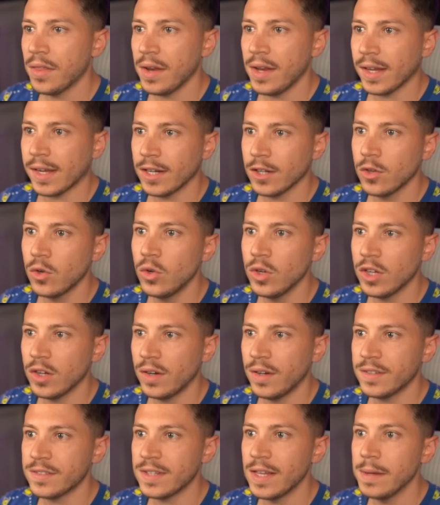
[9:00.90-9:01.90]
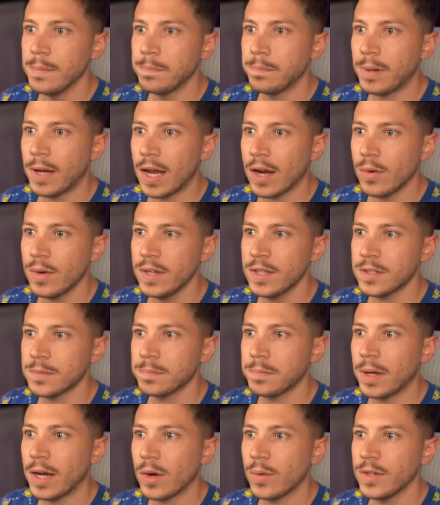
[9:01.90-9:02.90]
then I can go here and say Paris,
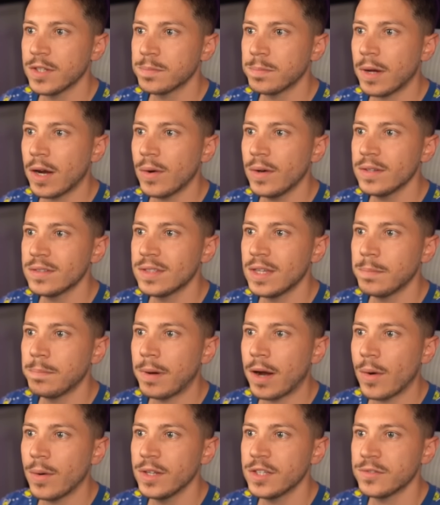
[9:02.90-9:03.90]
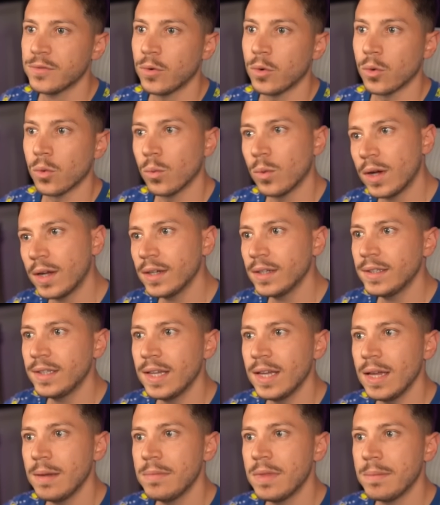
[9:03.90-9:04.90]
then Paris for 1
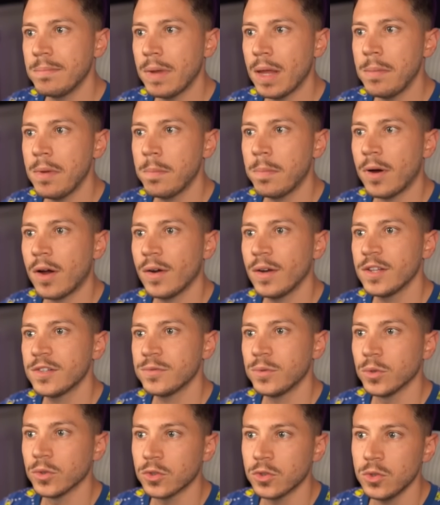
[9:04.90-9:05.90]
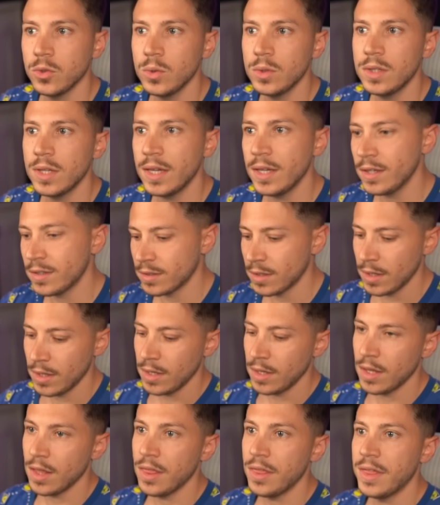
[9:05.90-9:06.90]
day, then maybe Paris for 2 days.
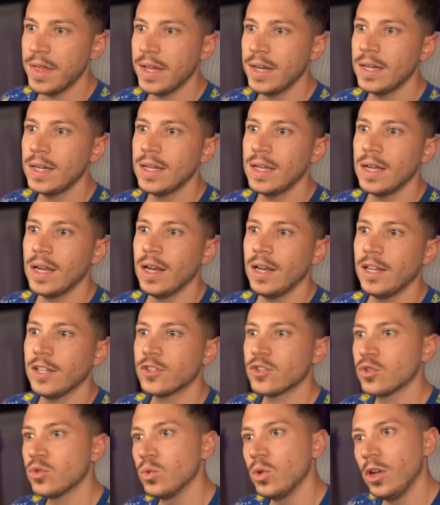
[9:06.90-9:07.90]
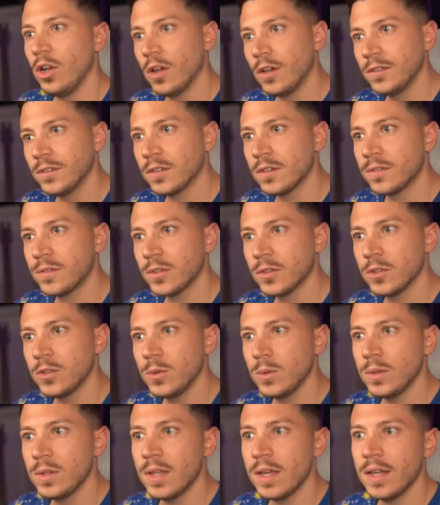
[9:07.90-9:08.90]
Then let's do London for
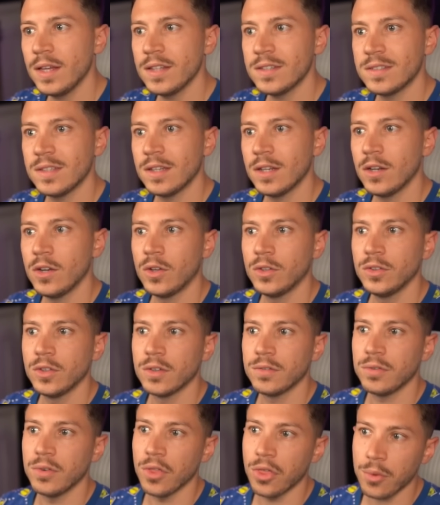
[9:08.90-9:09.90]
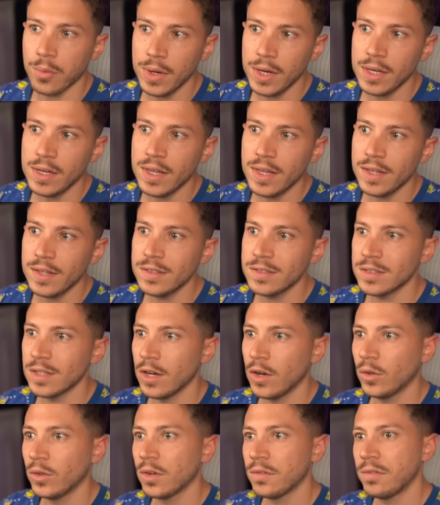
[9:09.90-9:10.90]
2 days, then London for 3 days, then
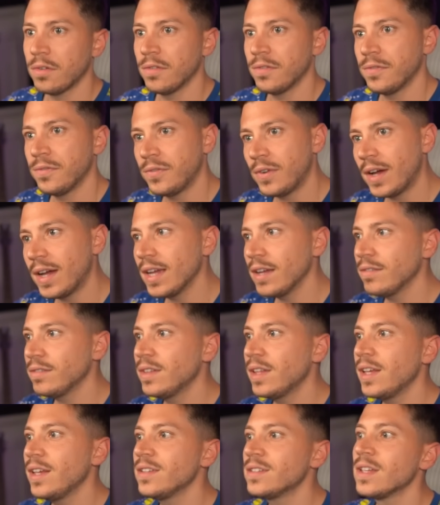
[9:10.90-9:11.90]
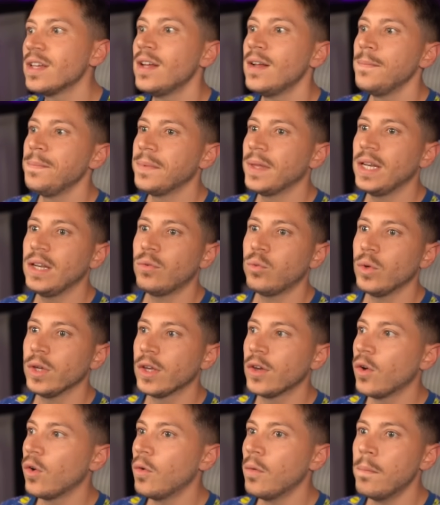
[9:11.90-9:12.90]
London for 5 days. And if we
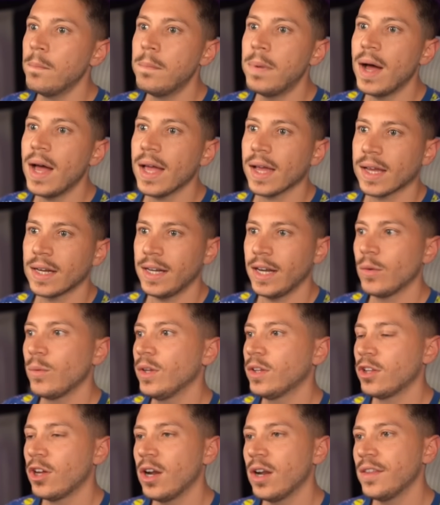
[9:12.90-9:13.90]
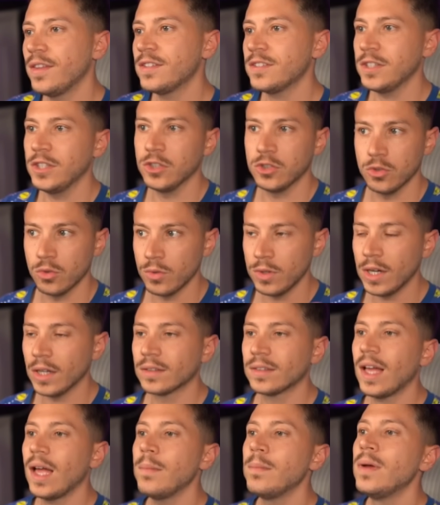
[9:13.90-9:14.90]
go back and I return this into real
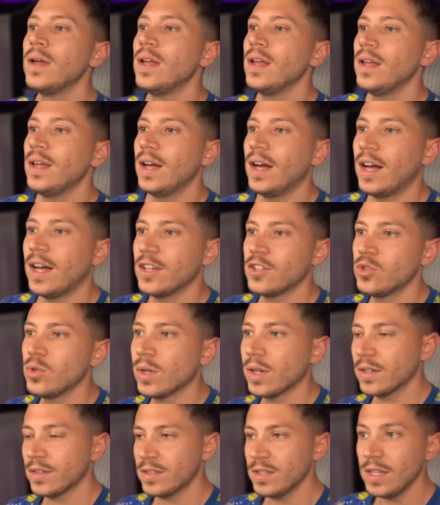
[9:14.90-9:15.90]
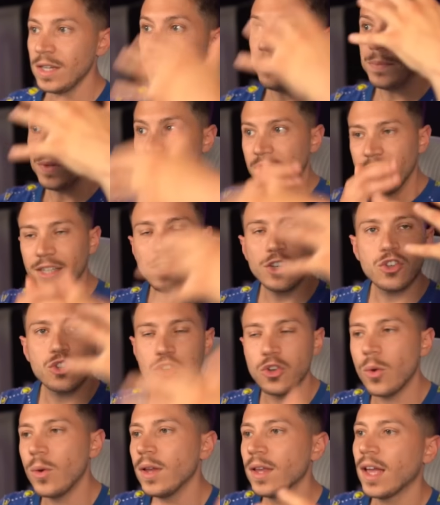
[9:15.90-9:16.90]
time, as you can see, it is
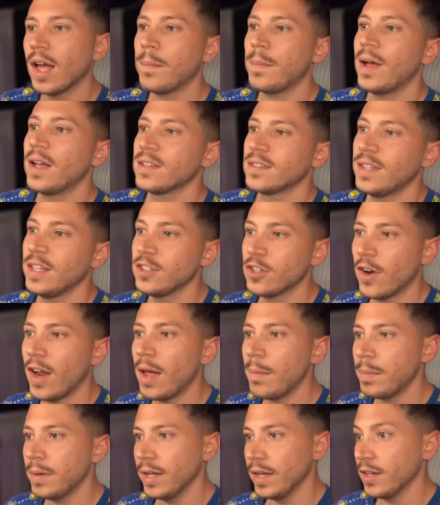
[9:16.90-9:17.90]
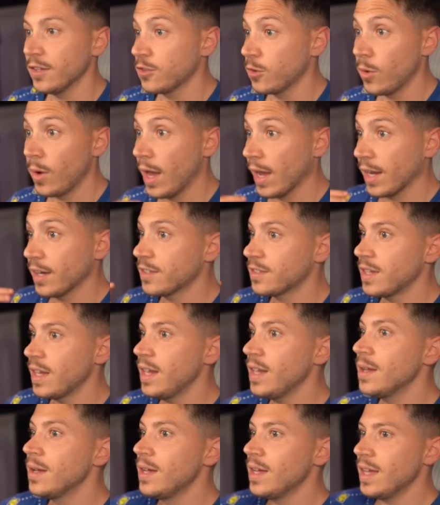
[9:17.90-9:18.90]
showing up as things are happening. So I can
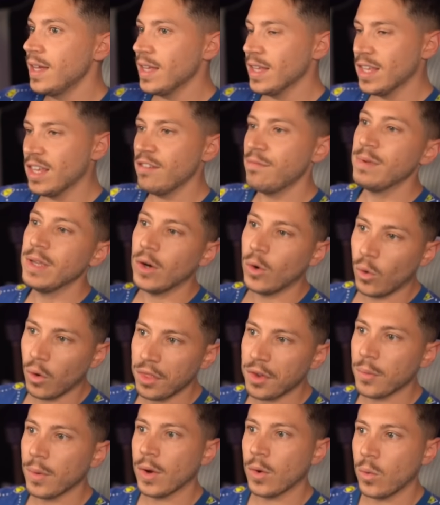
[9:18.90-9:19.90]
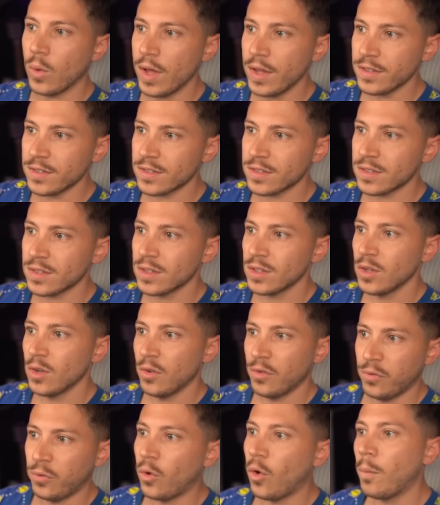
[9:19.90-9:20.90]
say, give me all the requests
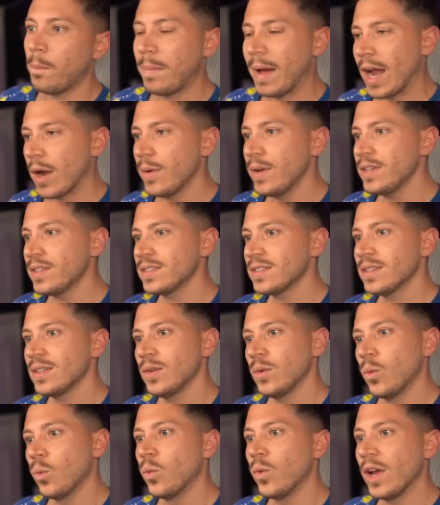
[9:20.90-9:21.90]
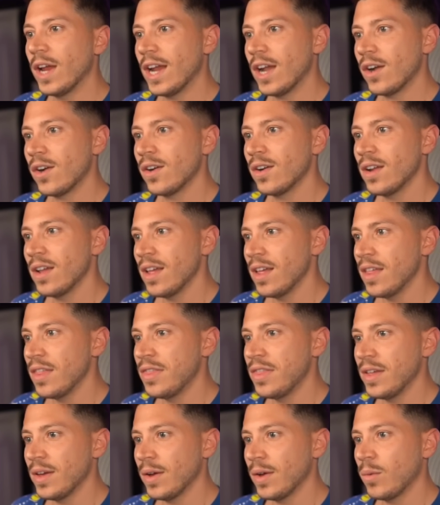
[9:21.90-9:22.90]
for Paris, where
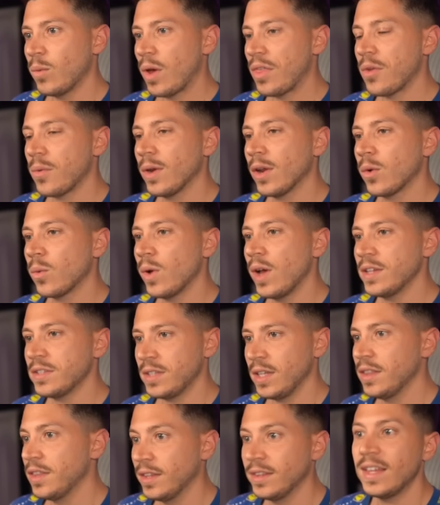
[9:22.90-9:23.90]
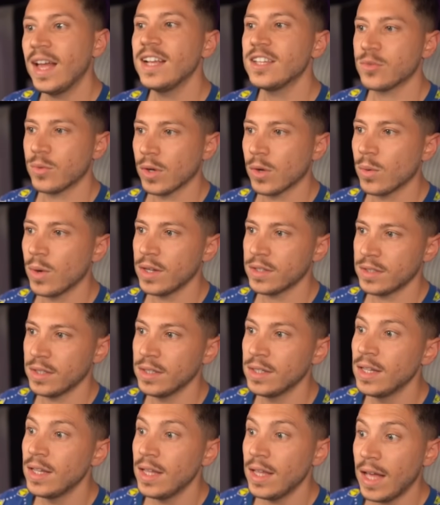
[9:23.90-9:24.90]
the weather requested, the dates
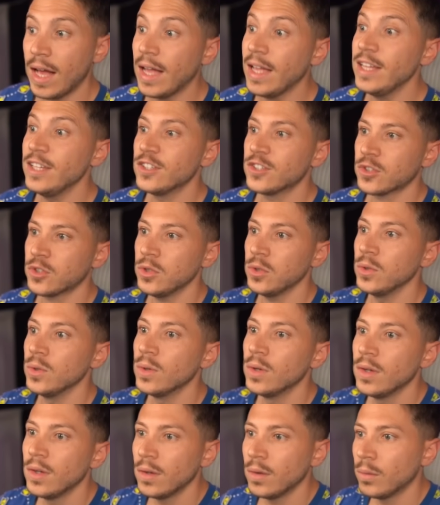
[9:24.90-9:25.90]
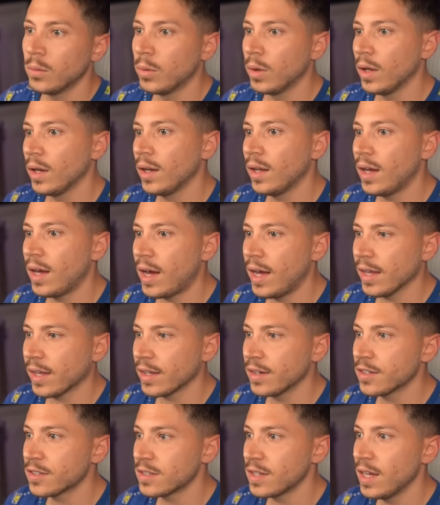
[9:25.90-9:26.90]
requested is to. Well, I can
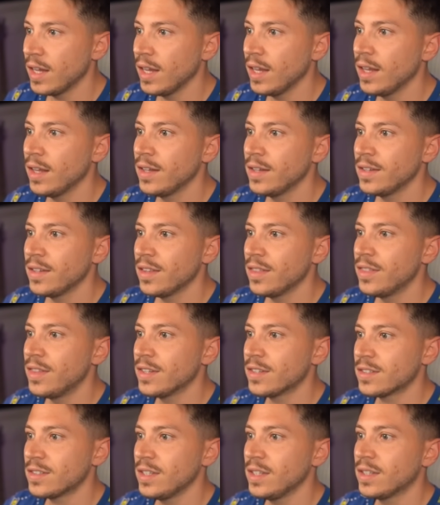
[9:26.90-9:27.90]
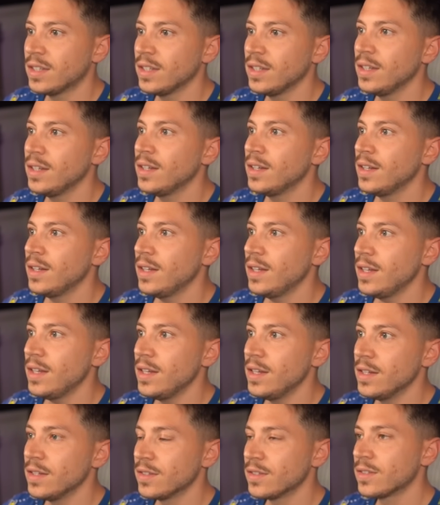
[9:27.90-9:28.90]
say the city
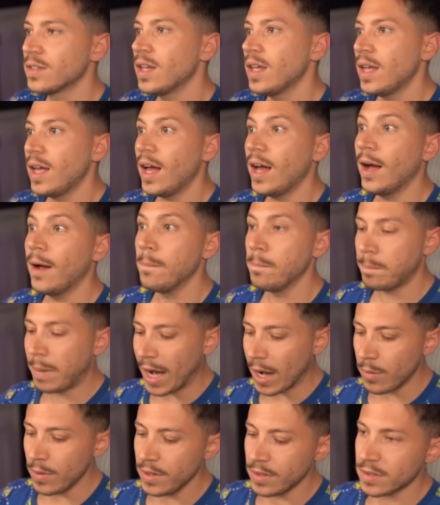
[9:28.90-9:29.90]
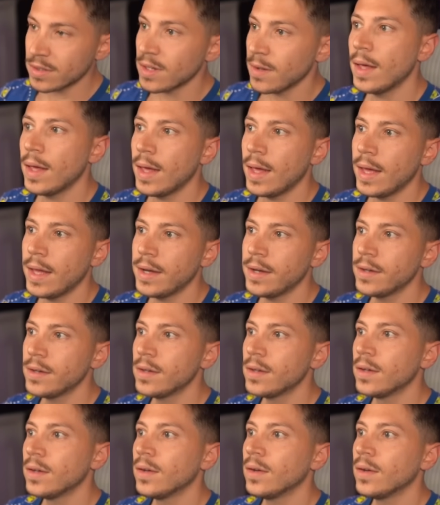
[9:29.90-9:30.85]
is Paris and